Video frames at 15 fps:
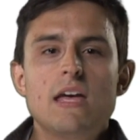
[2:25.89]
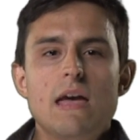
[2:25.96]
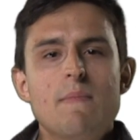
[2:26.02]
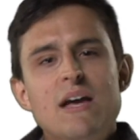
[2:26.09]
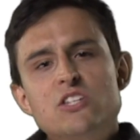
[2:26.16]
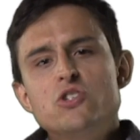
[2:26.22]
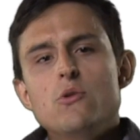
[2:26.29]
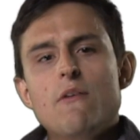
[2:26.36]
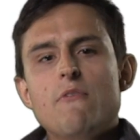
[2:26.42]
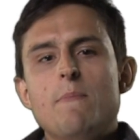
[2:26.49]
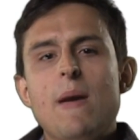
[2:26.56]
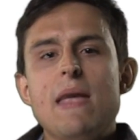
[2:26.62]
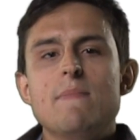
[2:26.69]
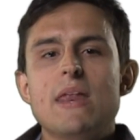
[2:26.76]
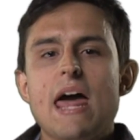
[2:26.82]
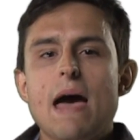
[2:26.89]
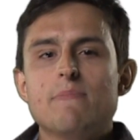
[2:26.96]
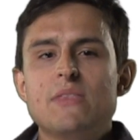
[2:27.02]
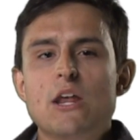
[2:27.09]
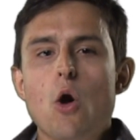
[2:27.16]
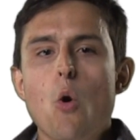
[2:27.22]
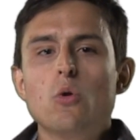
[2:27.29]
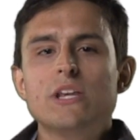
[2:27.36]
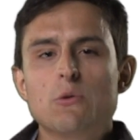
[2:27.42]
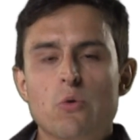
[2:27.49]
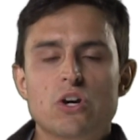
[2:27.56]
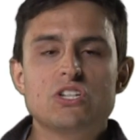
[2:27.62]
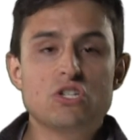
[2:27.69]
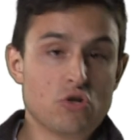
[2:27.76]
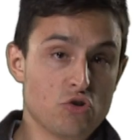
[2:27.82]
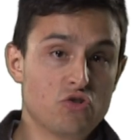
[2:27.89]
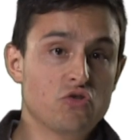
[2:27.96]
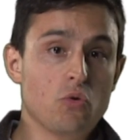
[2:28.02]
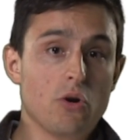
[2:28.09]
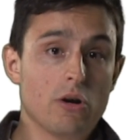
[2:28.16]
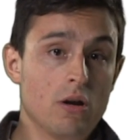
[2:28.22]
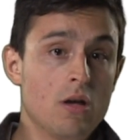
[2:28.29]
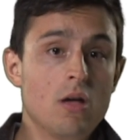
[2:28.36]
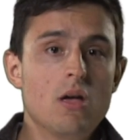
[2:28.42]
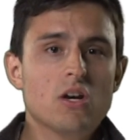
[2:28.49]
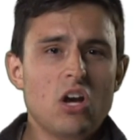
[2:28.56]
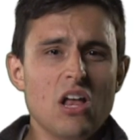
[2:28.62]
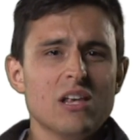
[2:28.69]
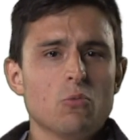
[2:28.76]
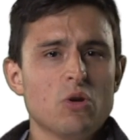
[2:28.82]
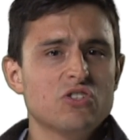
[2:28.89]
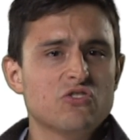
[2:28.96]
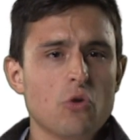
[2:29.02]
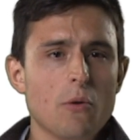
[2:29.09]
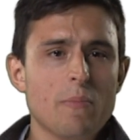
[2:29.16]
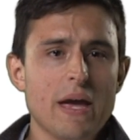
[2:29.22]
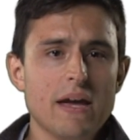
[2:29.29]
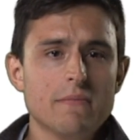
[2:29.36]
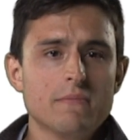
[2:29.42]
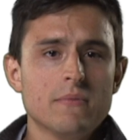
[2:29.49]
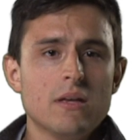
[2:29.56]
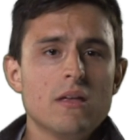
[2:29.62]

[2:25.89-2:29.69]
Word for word: Imagine you have a payment app that only works in your store. Call it OneStorePay.